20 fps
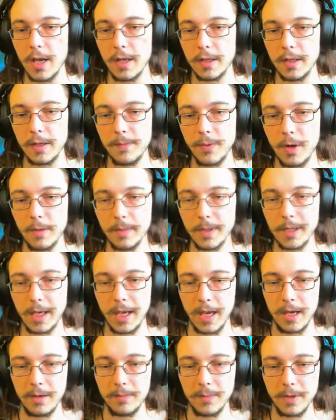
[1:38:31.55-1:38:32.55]
They probably
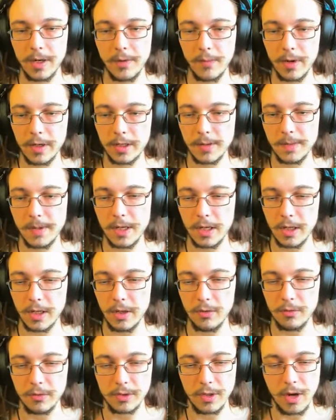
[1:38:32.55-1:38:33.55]
can, but I want it to be
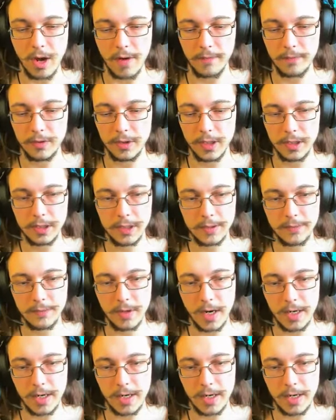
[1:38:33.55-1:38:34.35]
closed off j just for